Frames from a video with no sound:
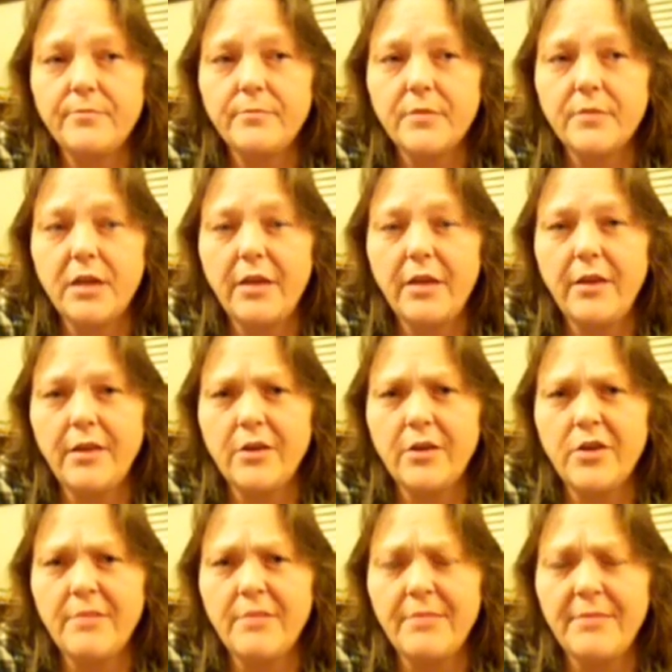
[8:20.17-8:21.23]
I think the
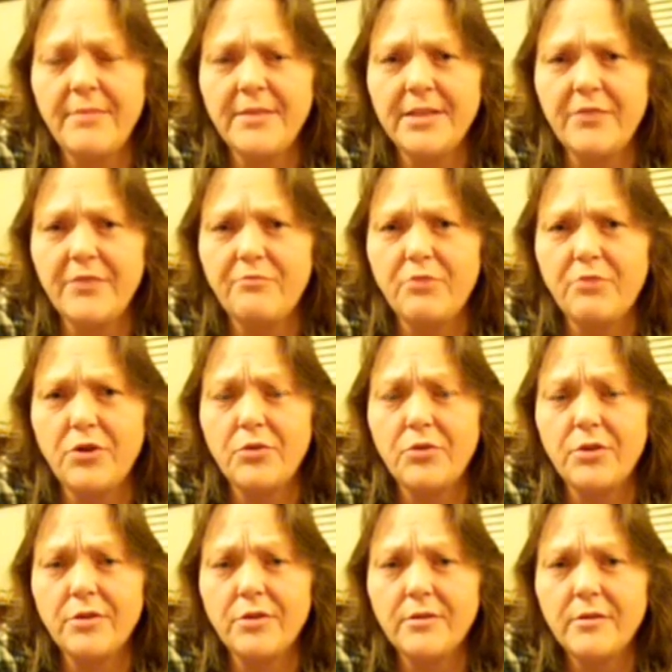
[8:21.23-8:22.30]
grandbabies have broke
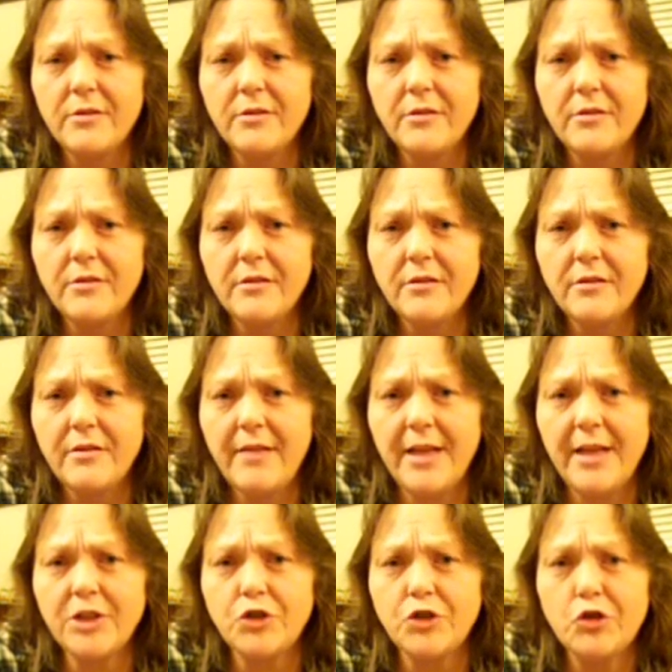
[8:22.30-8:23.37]
that
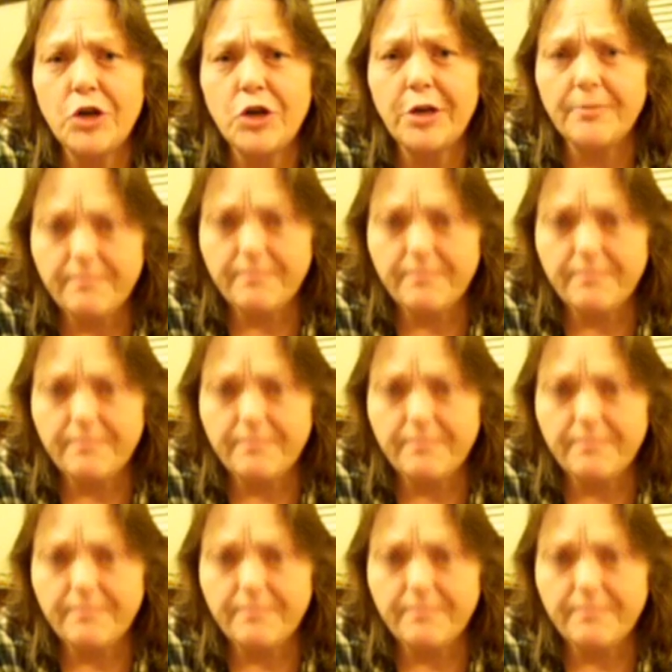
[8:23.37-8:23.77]
string